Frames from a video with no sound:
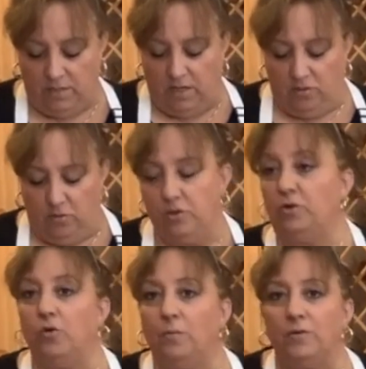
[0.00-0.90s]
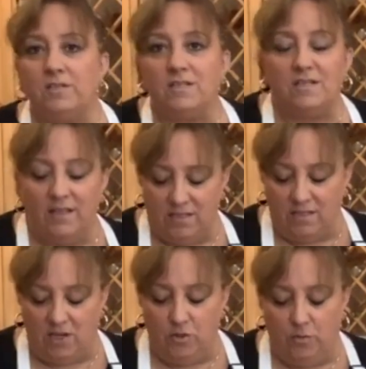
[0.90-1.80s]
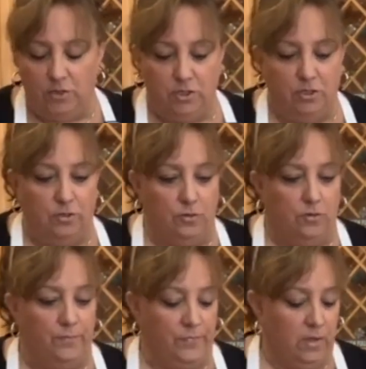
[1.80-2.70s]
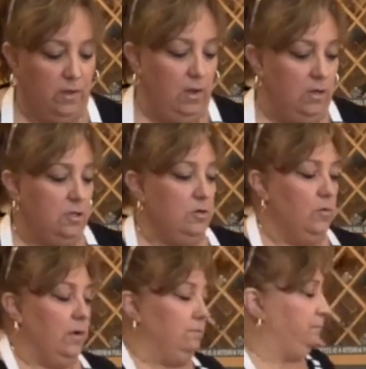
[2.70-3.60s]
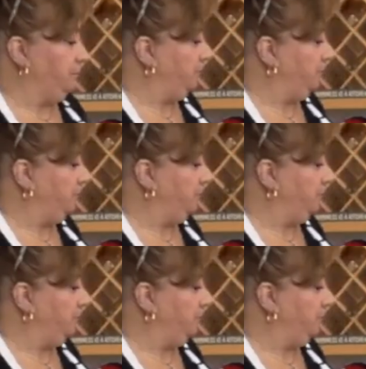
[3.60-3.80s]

So instead of doing your normal slits that you would do, you,